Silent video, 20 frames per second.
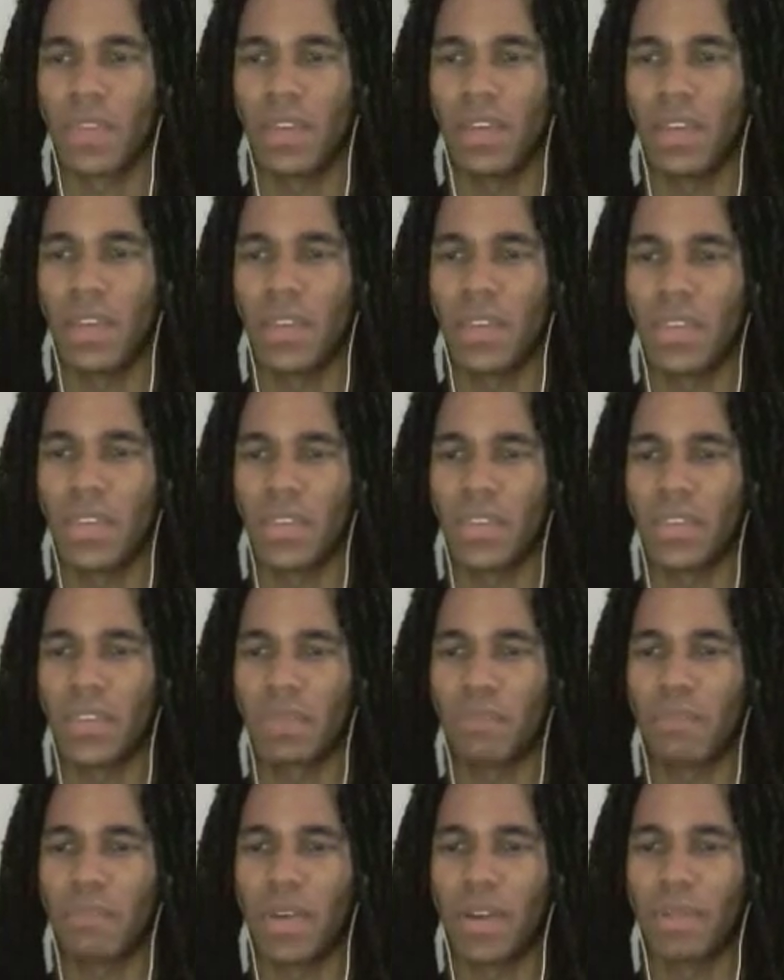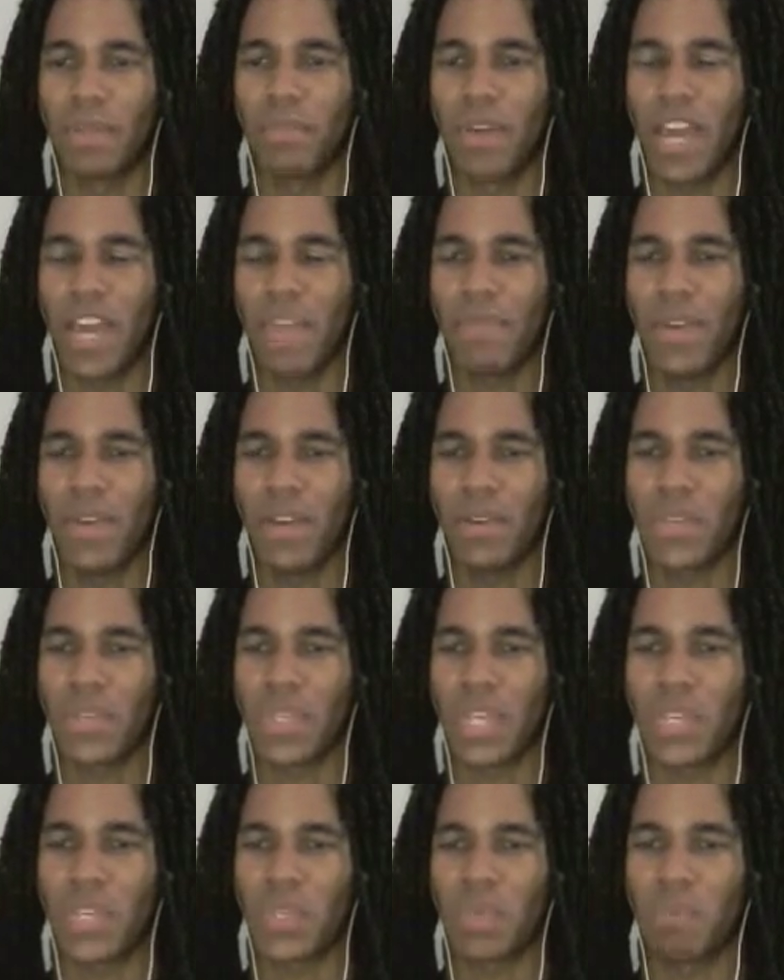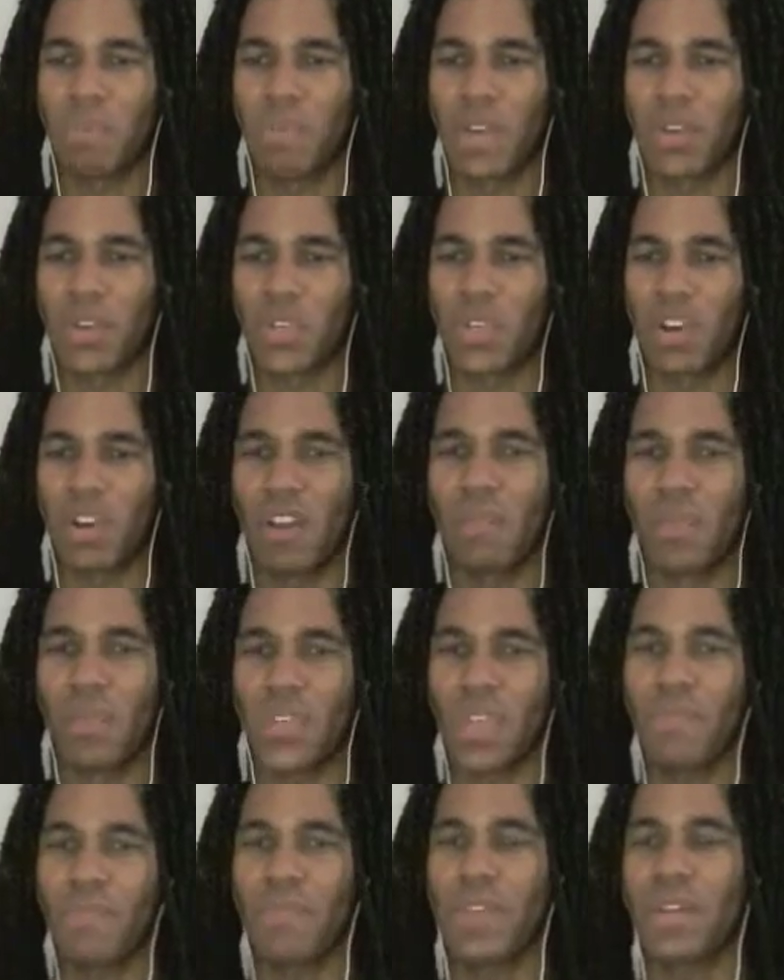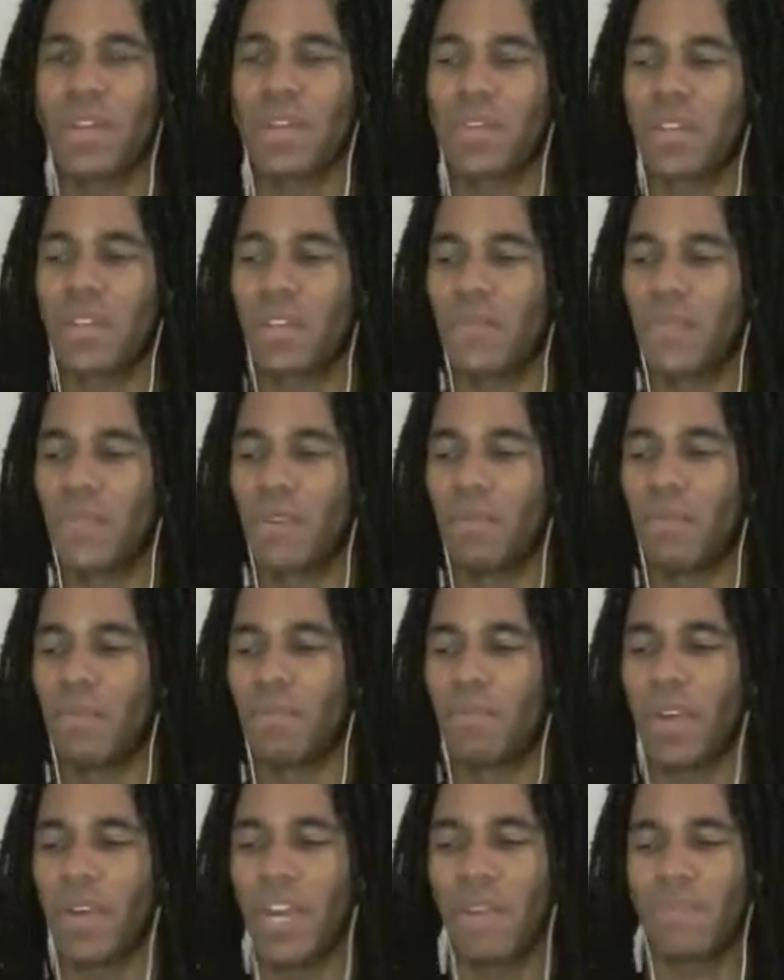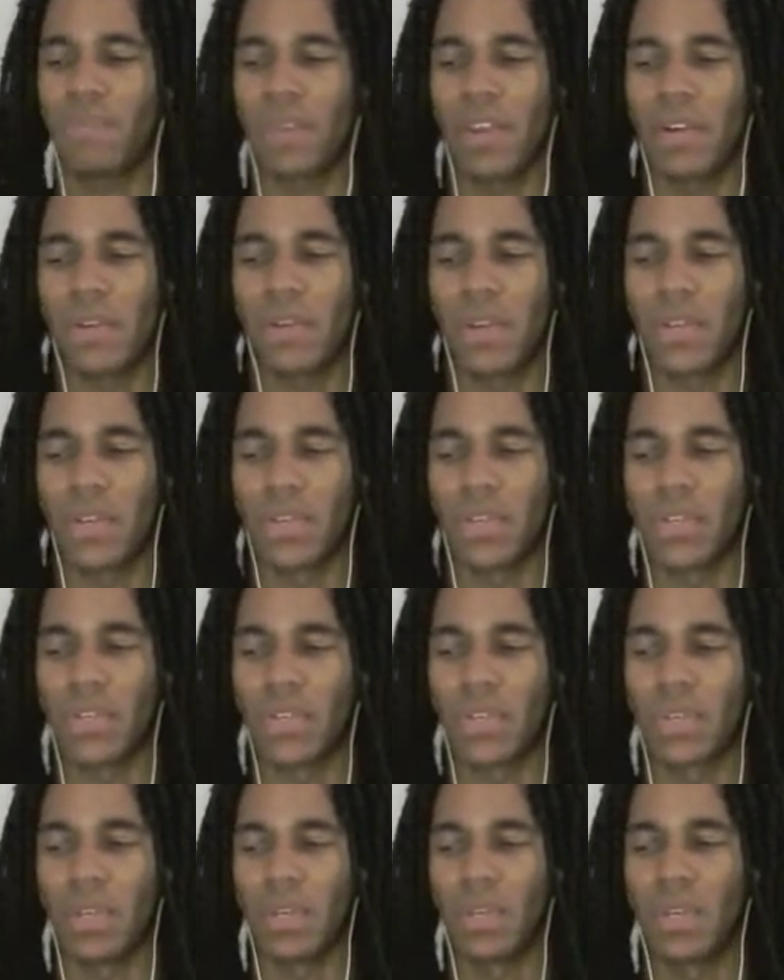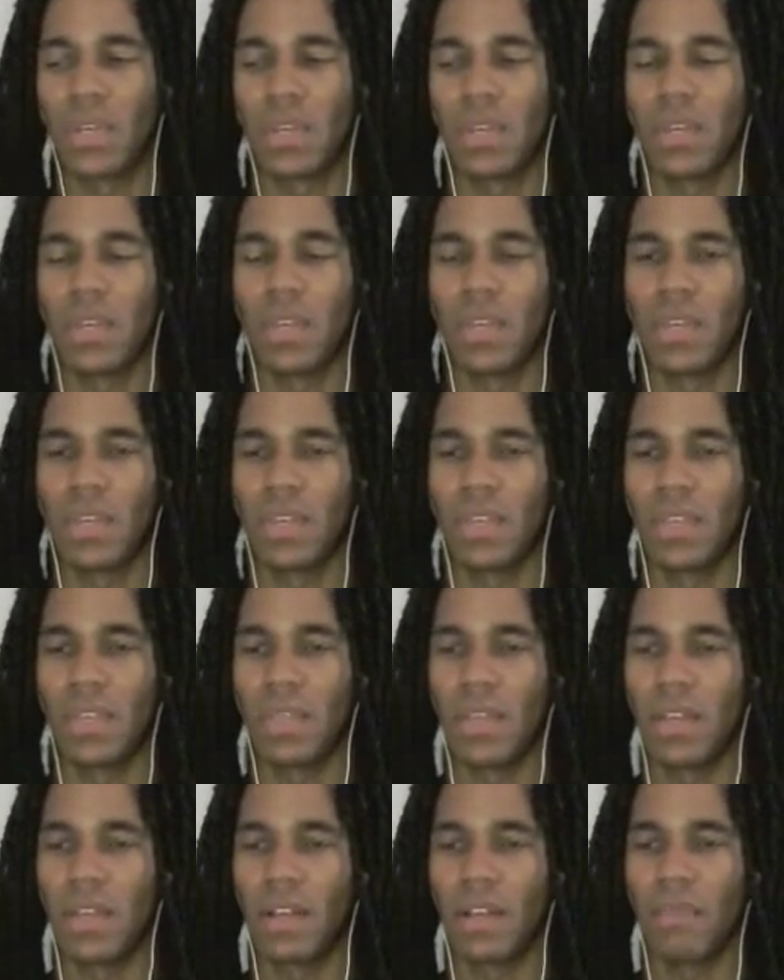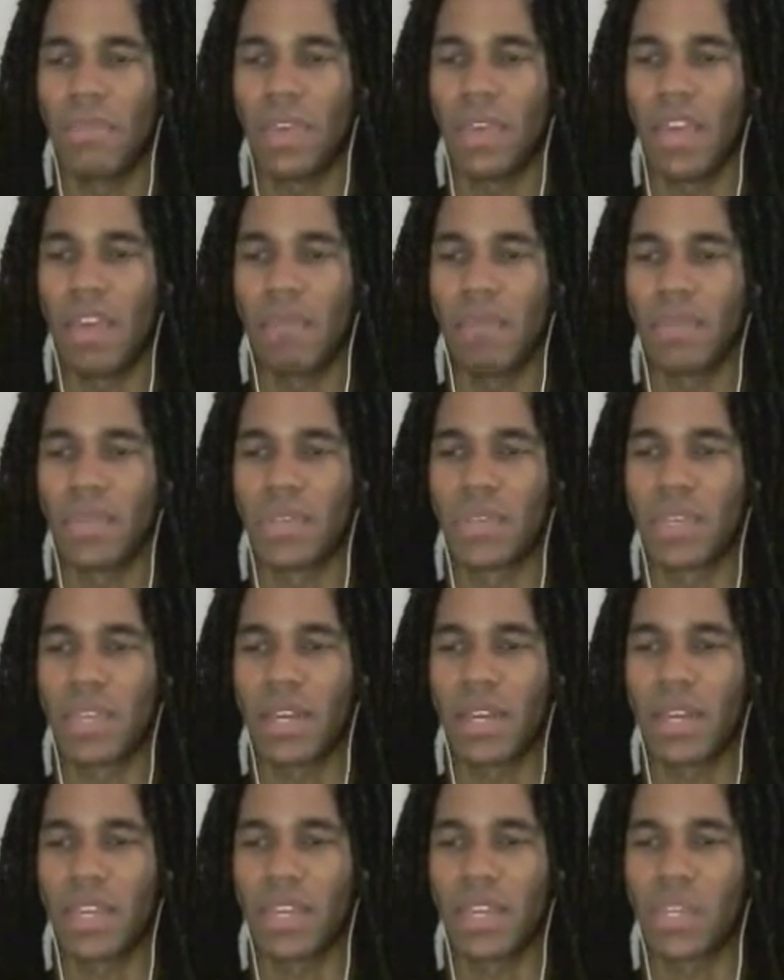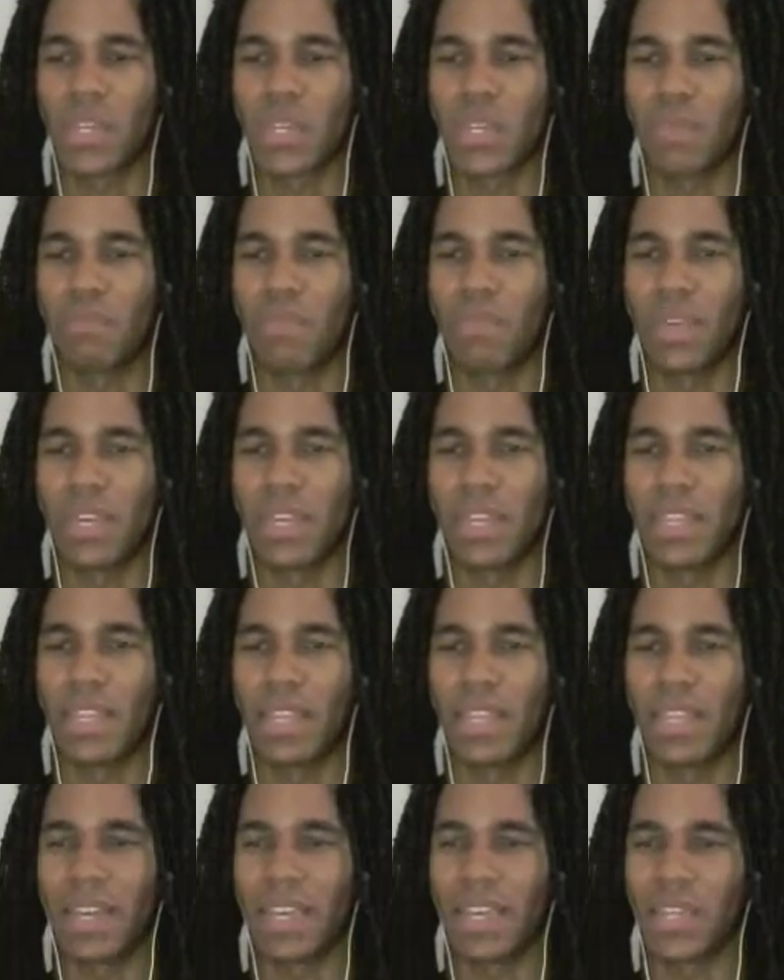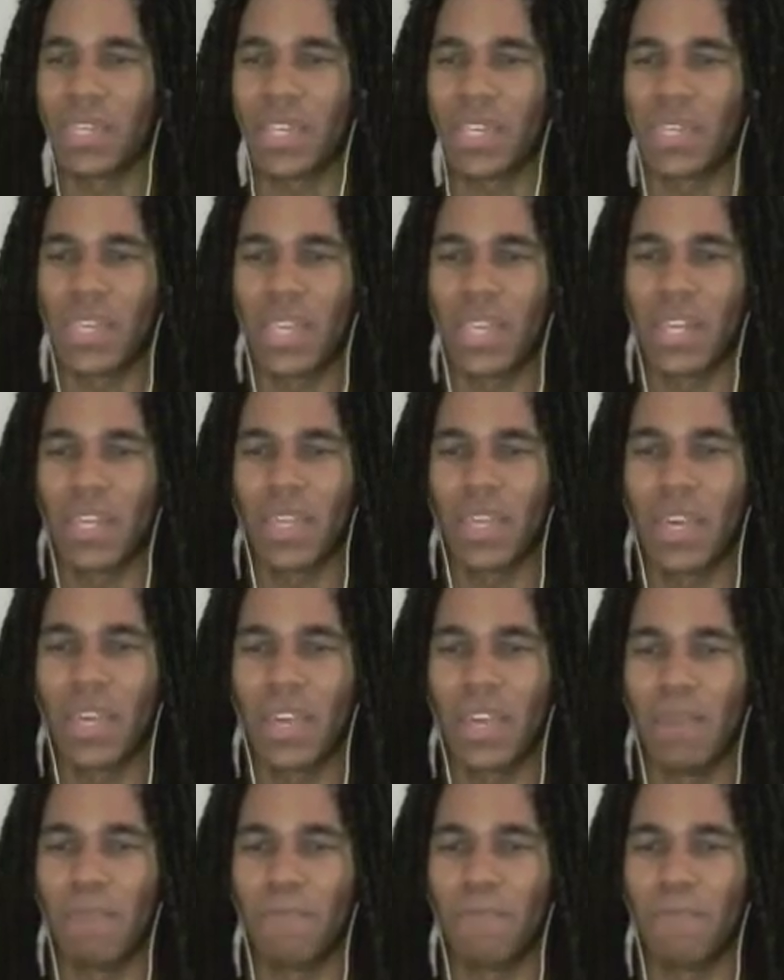And this pipe house, that's Bowser area. Once I beat all the different pipe areas, then I'll be able to, I guess, then I guess that's the end of the game.